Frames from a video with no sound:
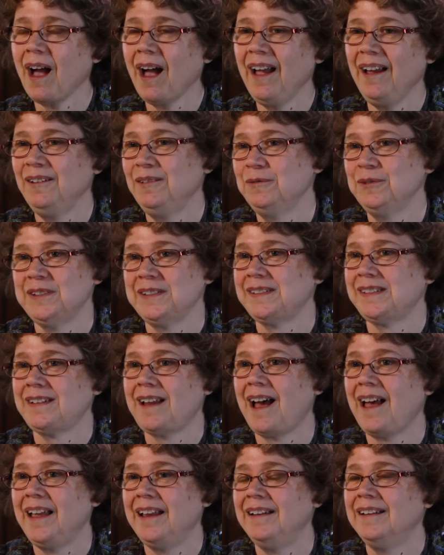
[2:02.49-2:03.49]
I was
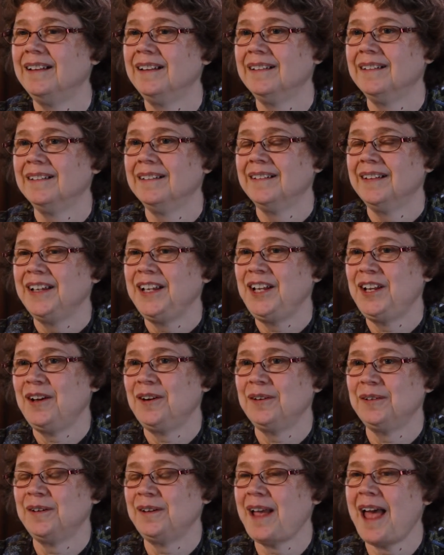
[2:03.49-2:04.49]
not,
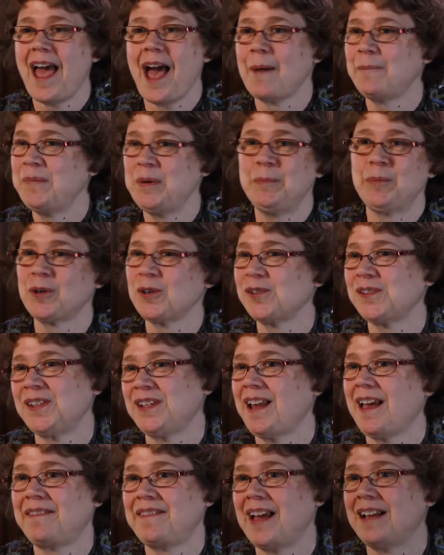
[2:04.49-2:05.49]
a happy
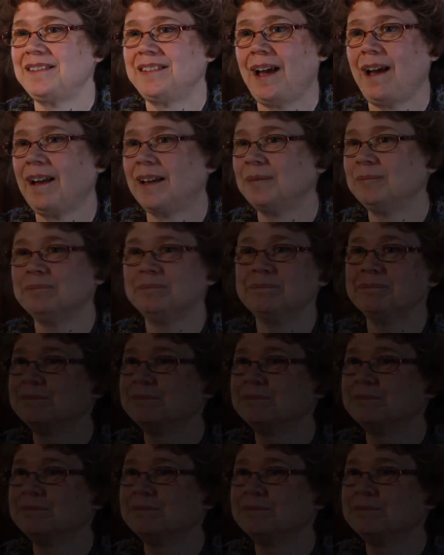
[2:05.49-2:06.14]
person at that time.